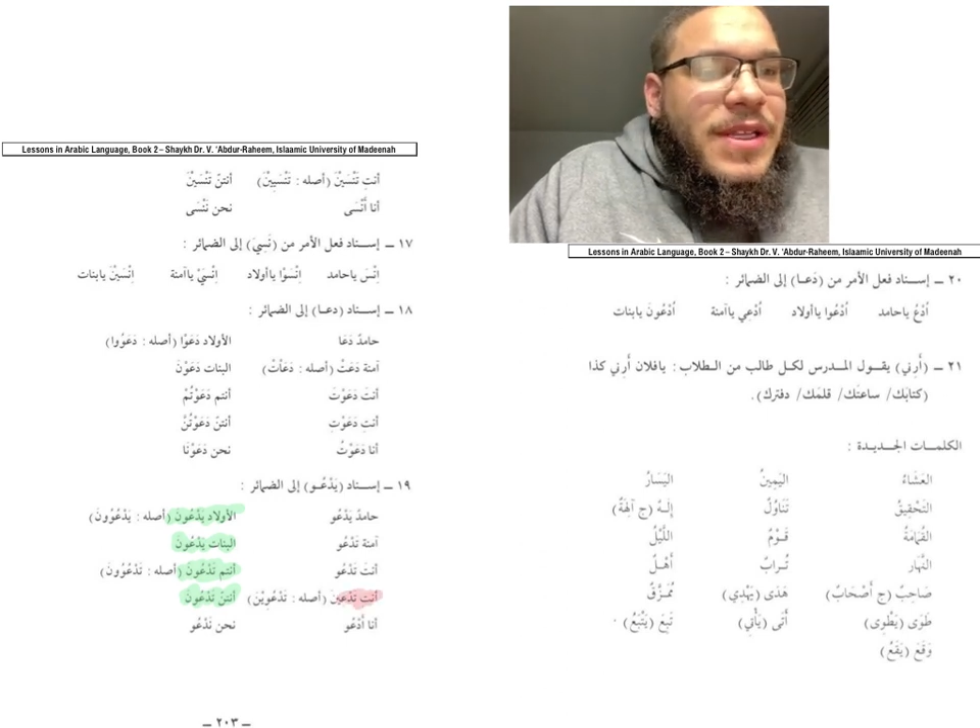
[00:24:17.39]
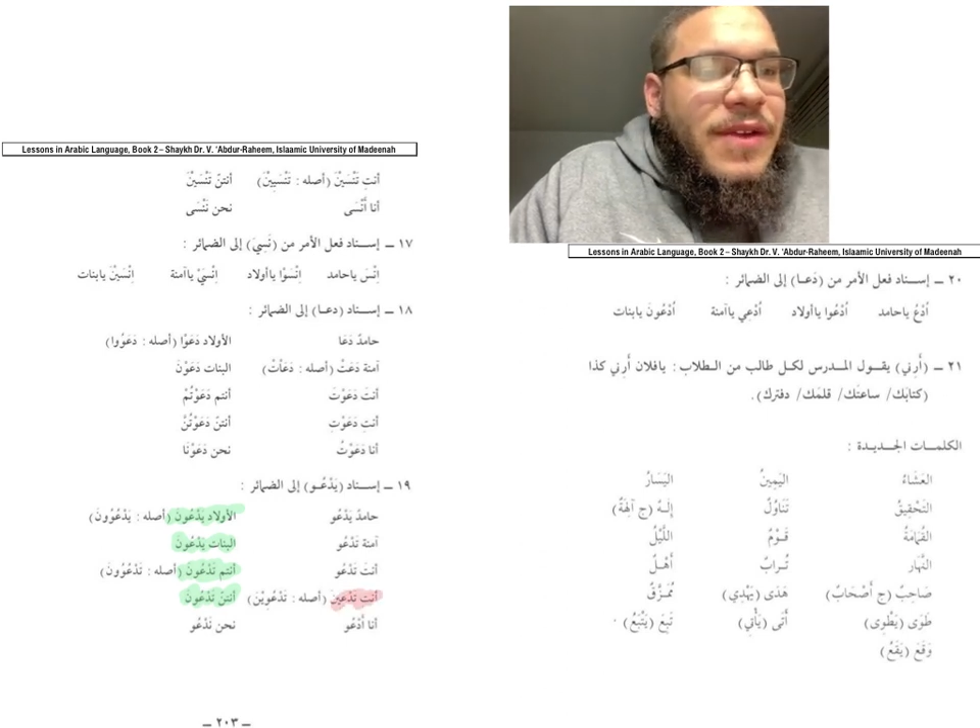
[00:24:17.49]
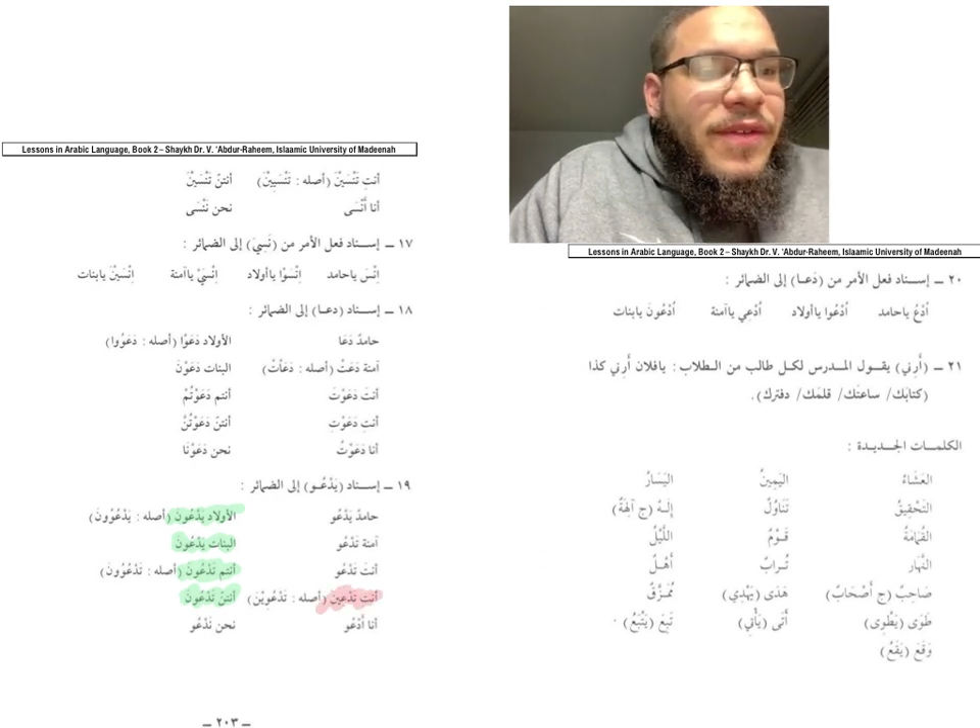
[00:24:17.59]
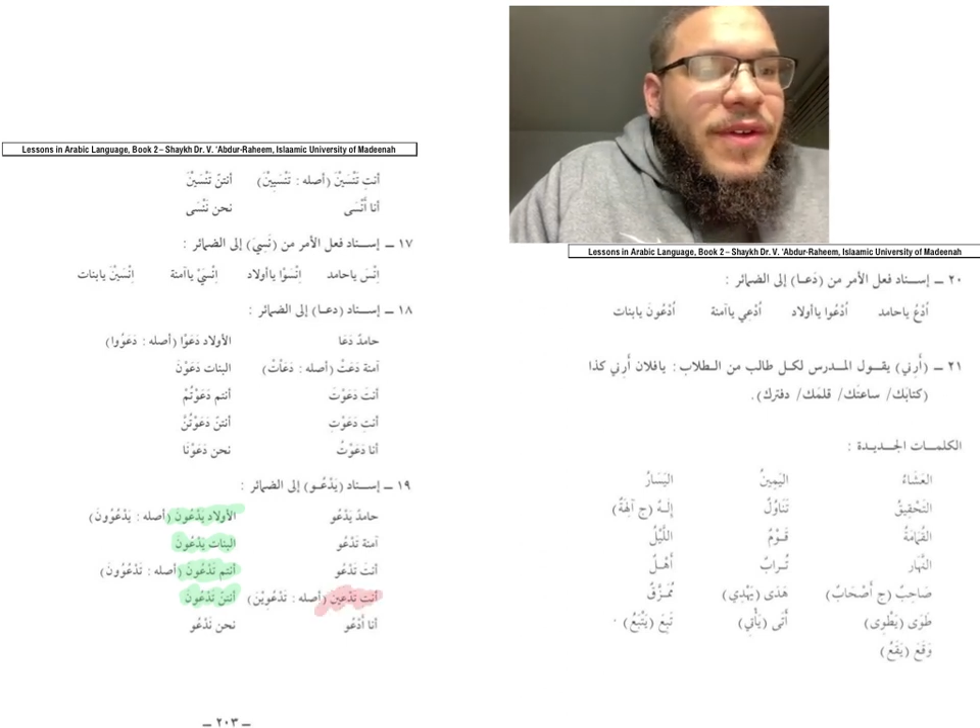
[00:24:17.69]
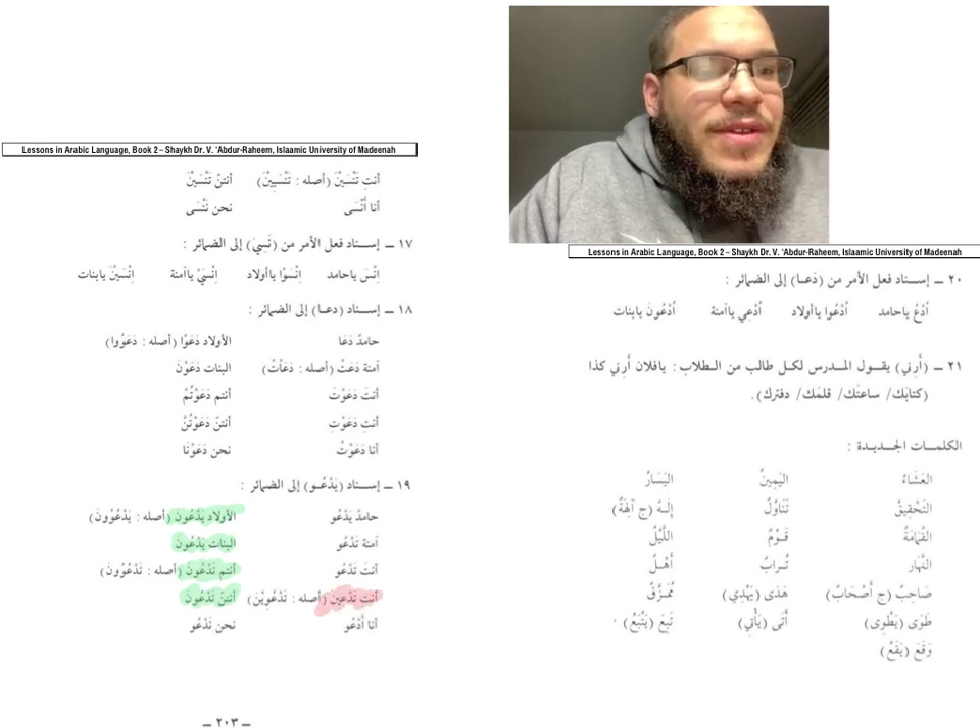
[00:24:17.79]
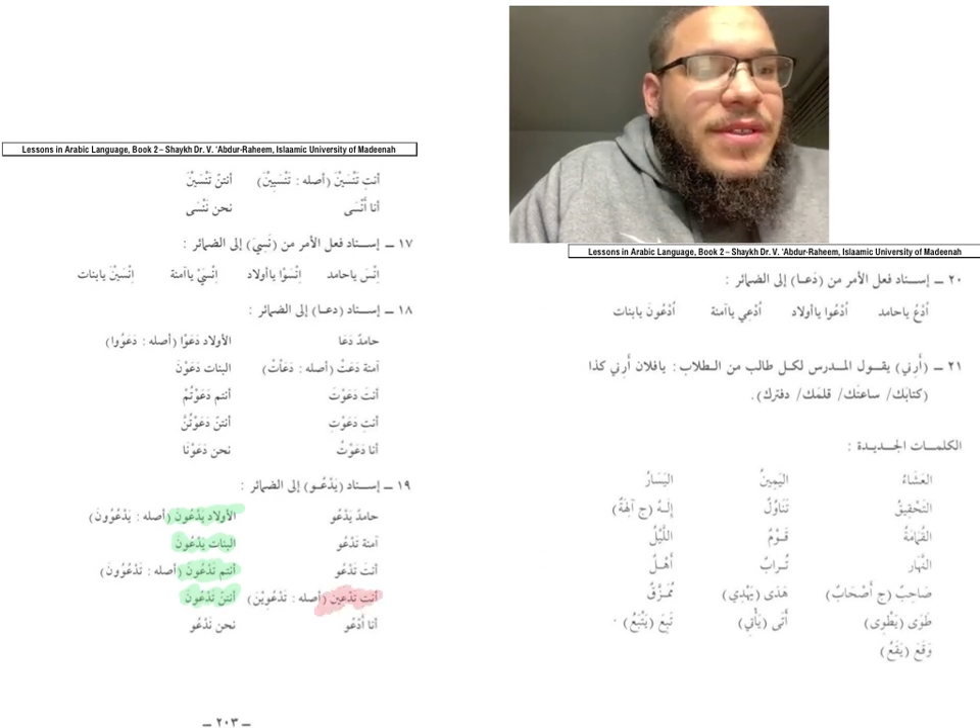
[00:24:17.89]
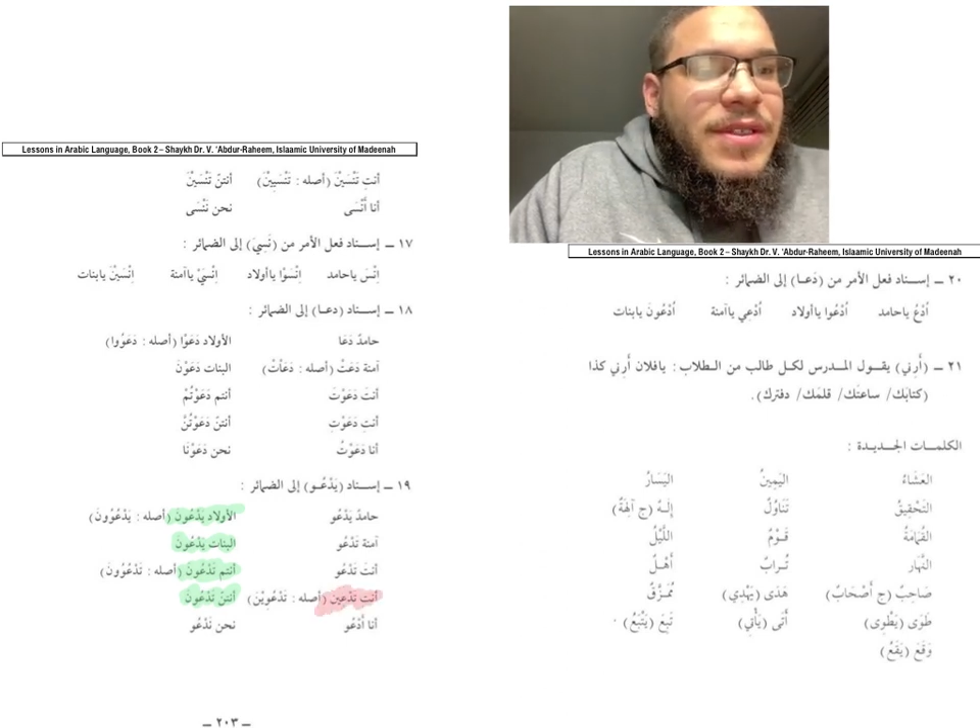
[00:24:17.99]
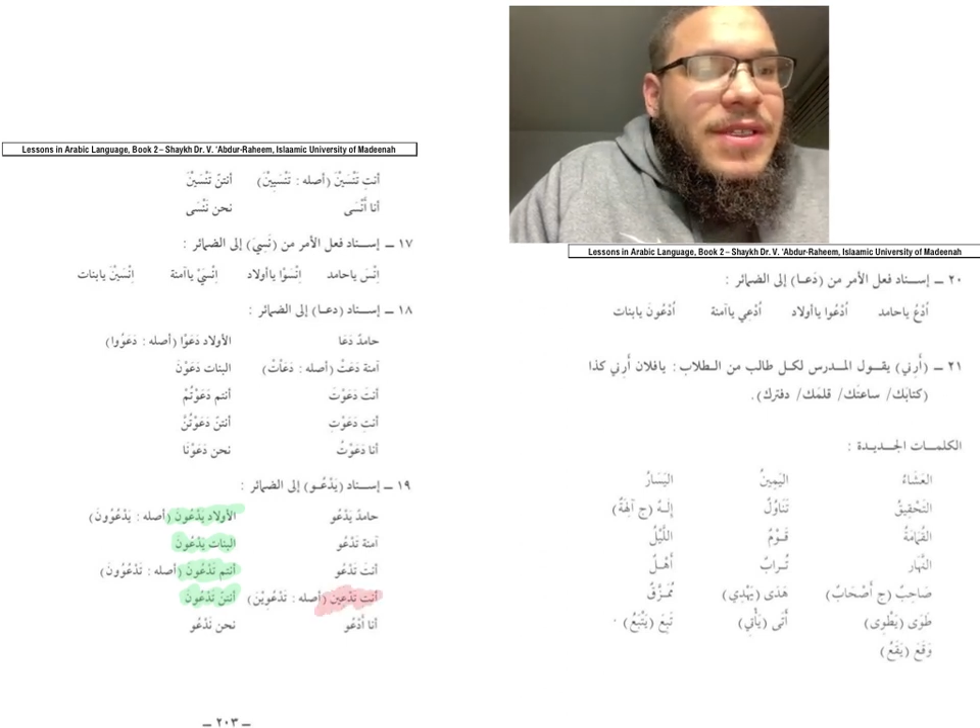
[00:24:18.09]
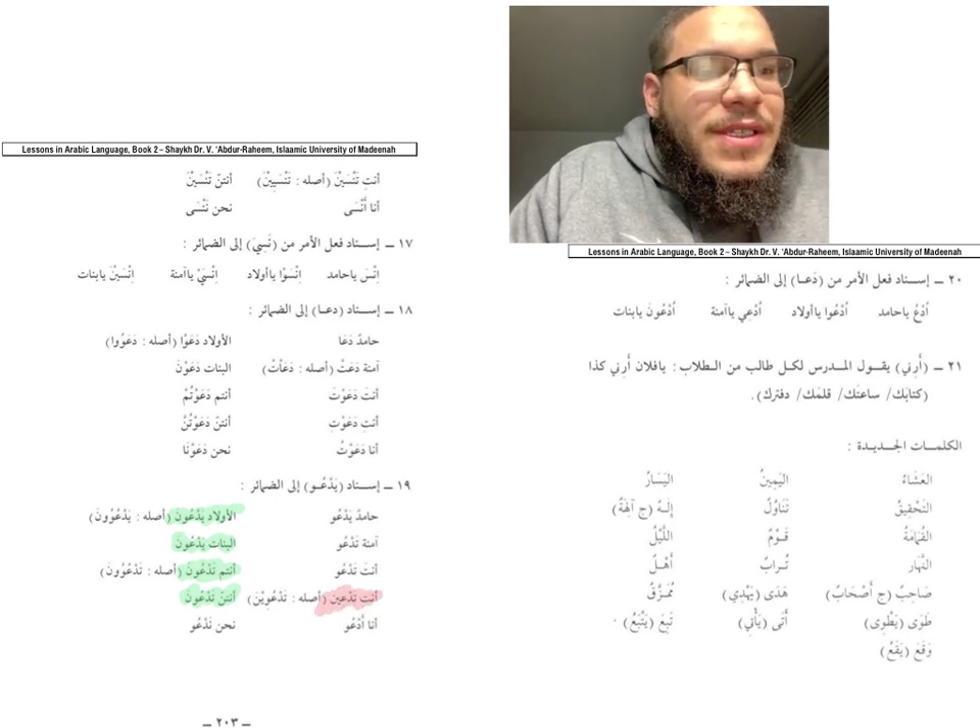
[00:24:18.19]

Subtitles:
different.